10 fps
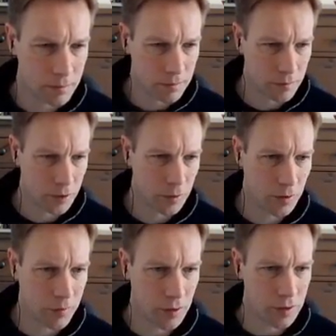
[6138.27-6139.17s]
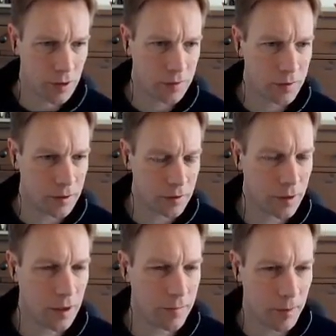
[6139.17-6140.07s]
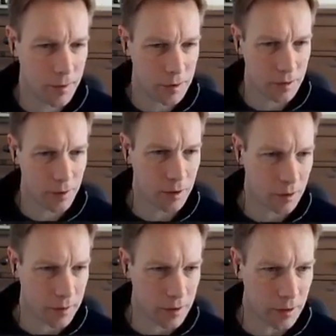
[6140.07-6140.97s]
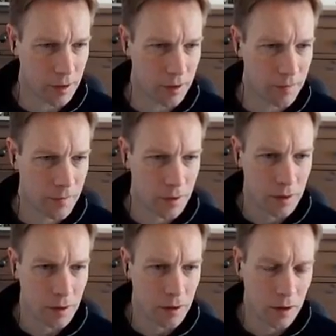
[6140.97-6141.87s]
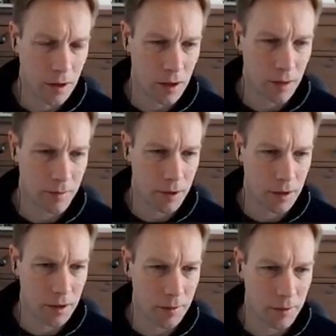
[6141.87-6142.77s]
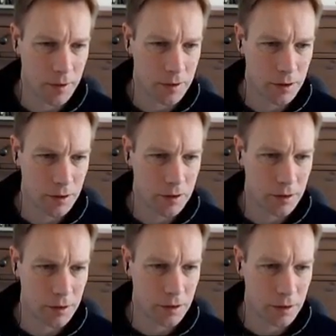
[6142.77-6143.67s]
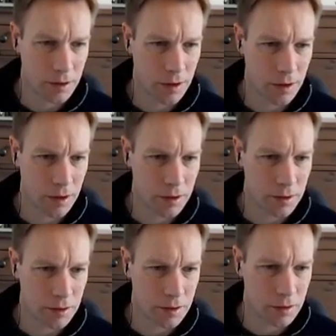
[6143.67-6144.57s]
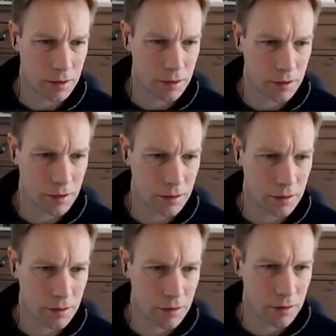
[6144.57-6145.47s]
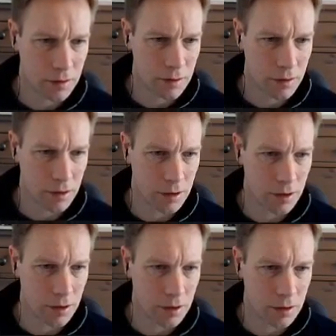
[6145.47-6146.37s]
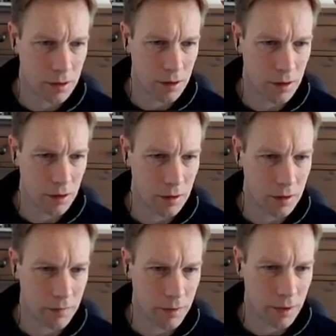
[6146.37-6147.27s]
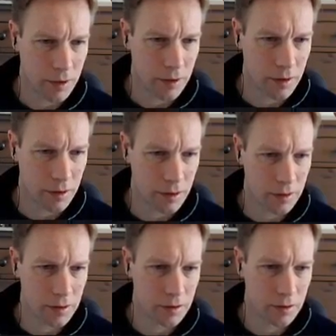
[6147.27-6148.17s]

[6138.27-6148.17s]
which wouldn't have worked unless we implemented debug like we did earlier. And then we're asserting that the vec is